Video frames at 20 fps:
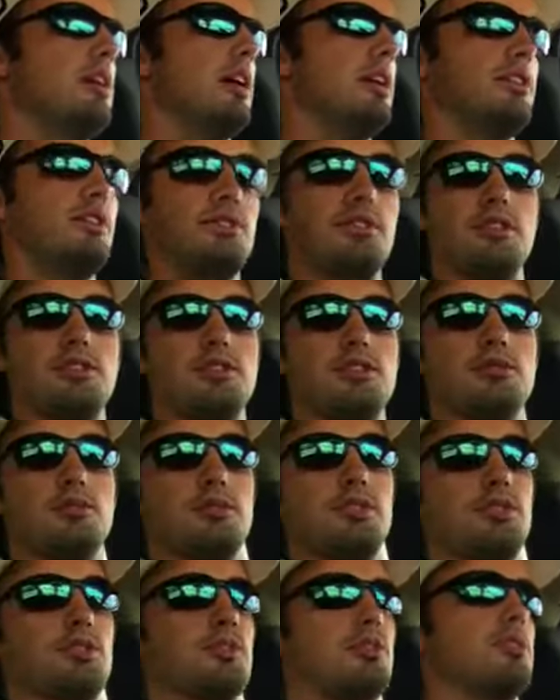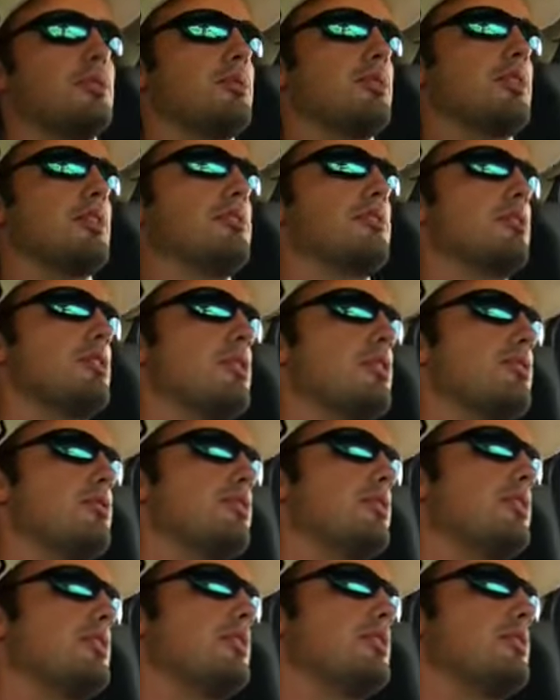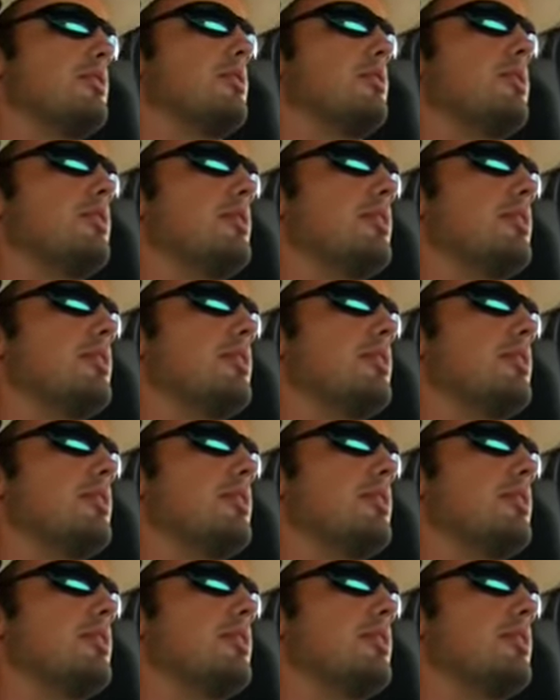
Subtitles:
I use that term loosely, when I have a girlfriend, or